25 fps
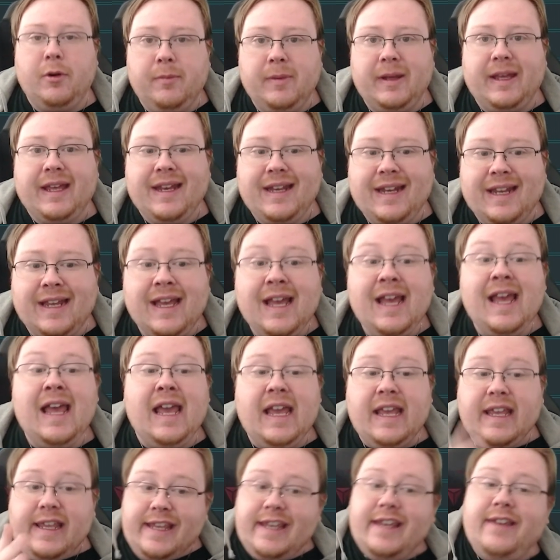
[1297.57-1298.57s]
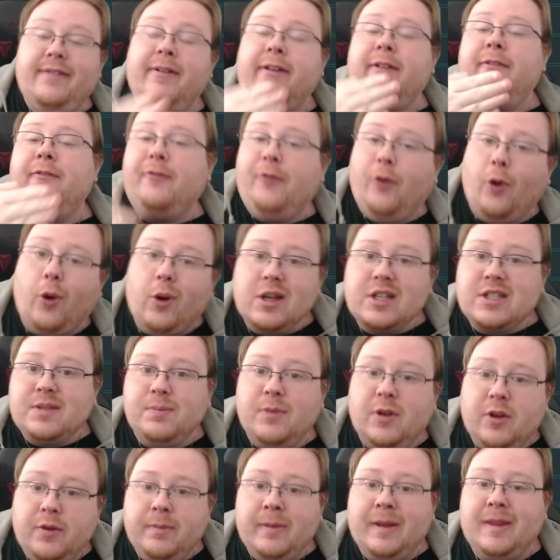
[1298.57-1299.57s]
in it. Even force
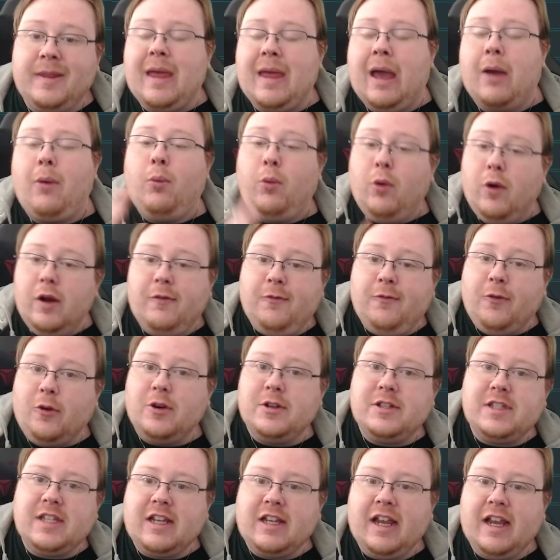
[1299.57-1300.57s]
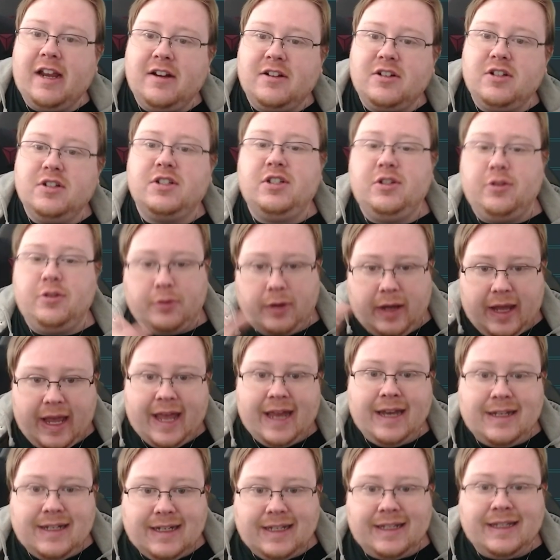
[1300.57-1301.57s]
movement that would force the character to
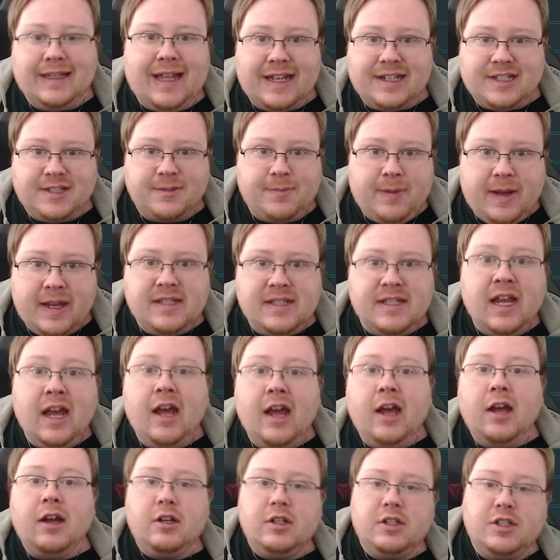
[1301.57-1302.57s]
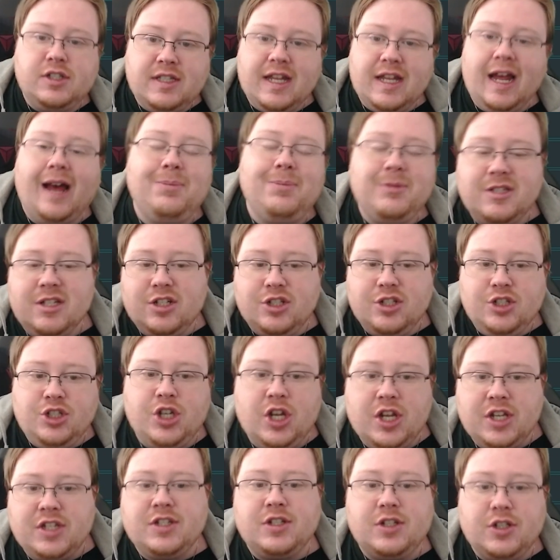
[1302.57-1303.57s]
end in that space stops
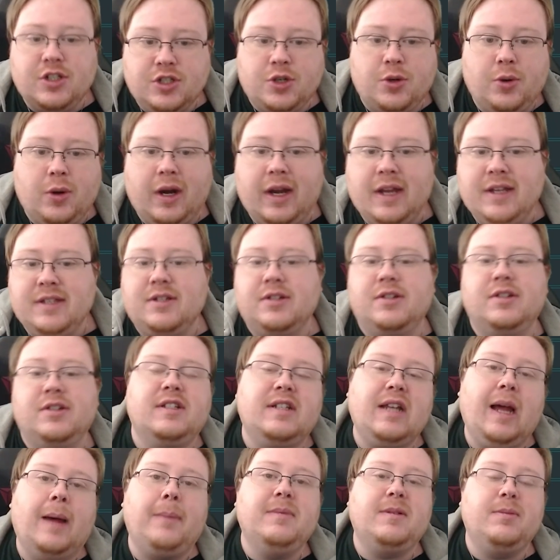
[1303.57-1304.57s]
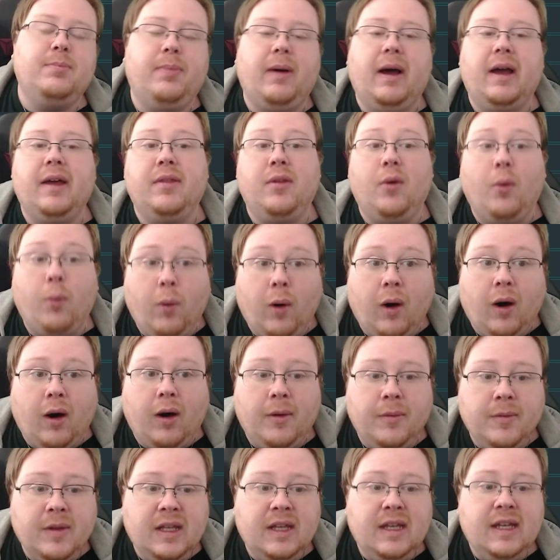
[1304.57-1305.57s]
just short, as they're stopped by the
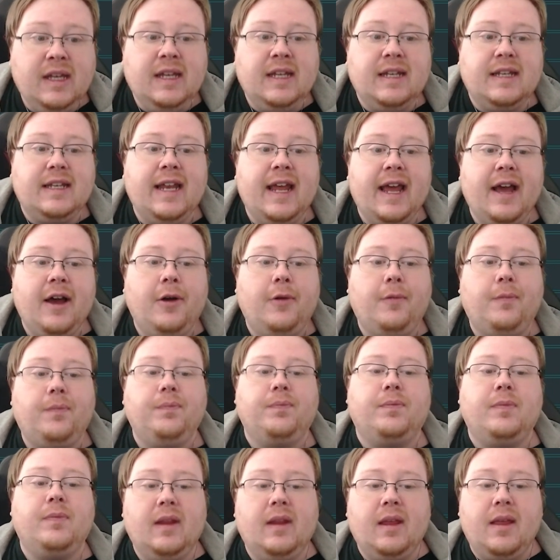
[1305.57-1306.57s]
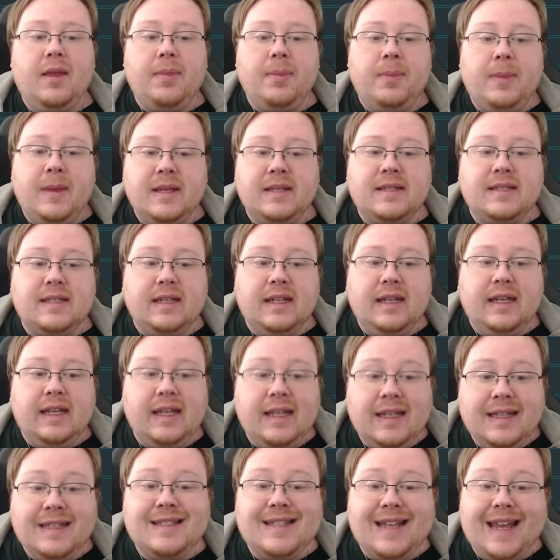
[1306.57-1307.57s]
wall. Now, this
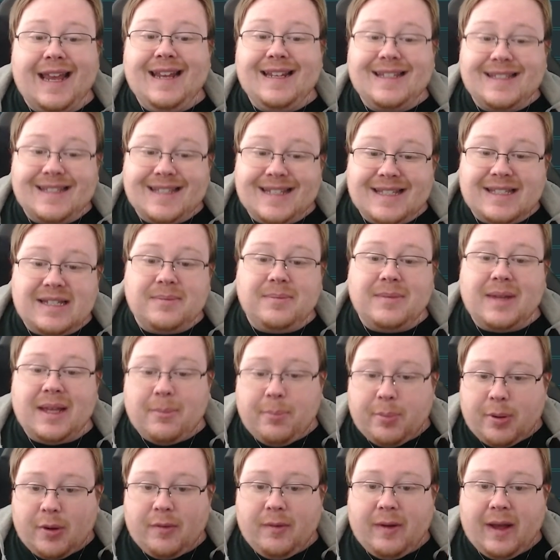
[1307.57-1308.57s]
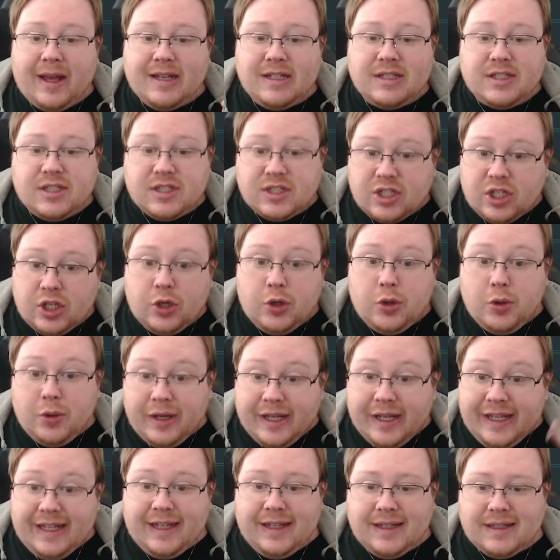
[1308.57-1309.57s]
is a system that provides 2
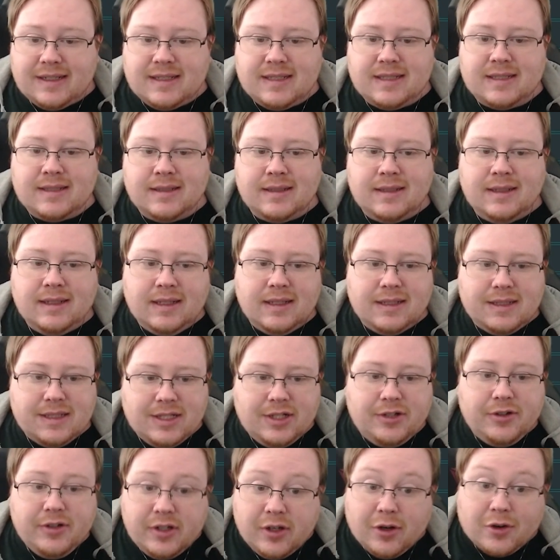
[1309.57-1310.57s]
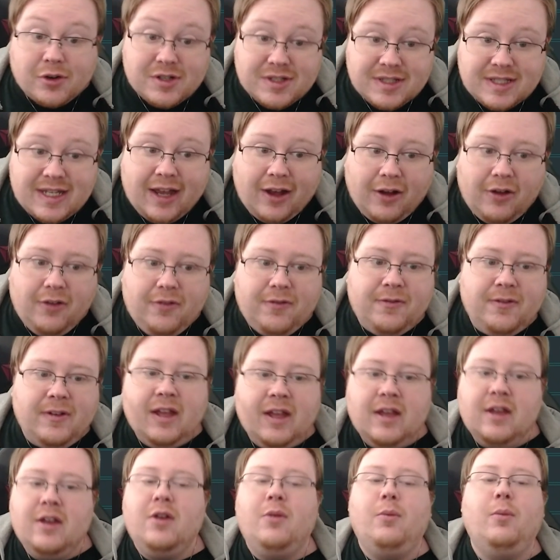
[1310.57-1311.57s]
heat to yourself
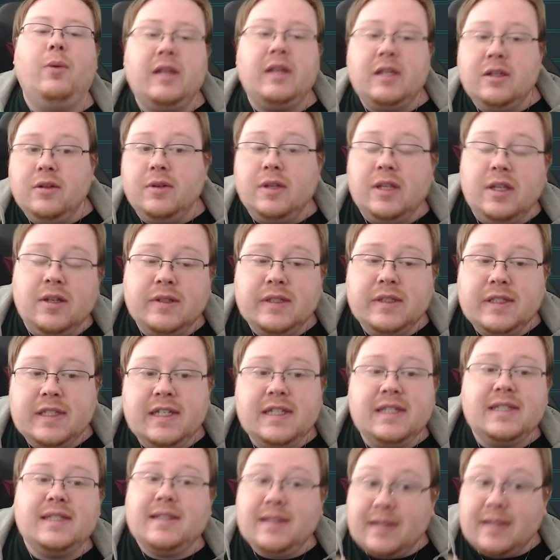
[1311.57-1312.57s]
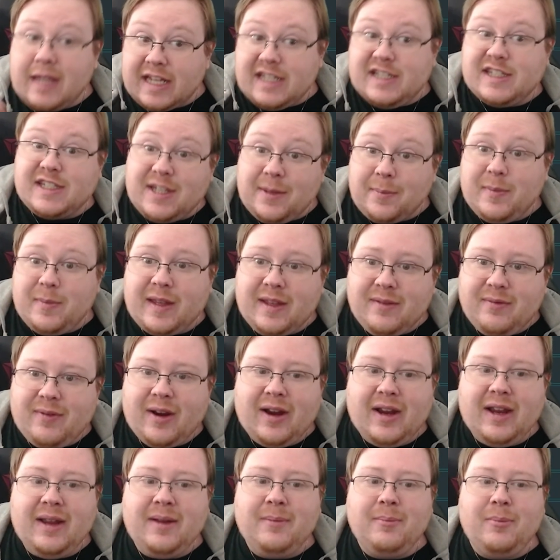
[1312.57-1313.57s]
when you use this. That's something
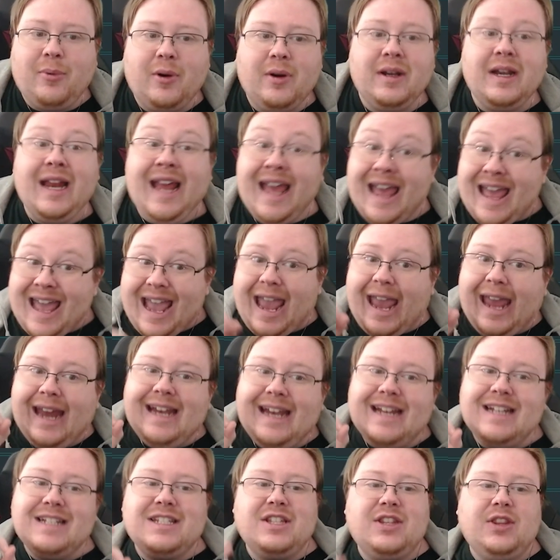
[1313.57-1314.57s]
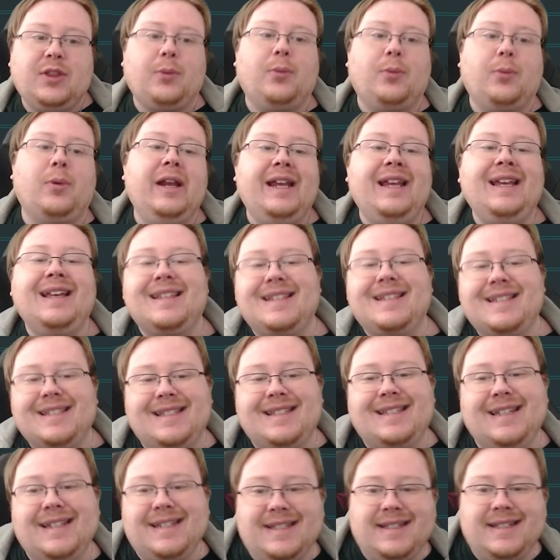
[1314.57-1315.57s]
very important. And it's 3
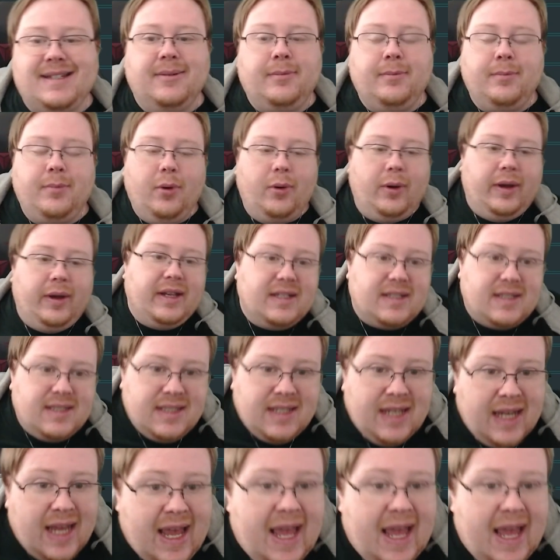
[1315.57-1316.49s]
system points.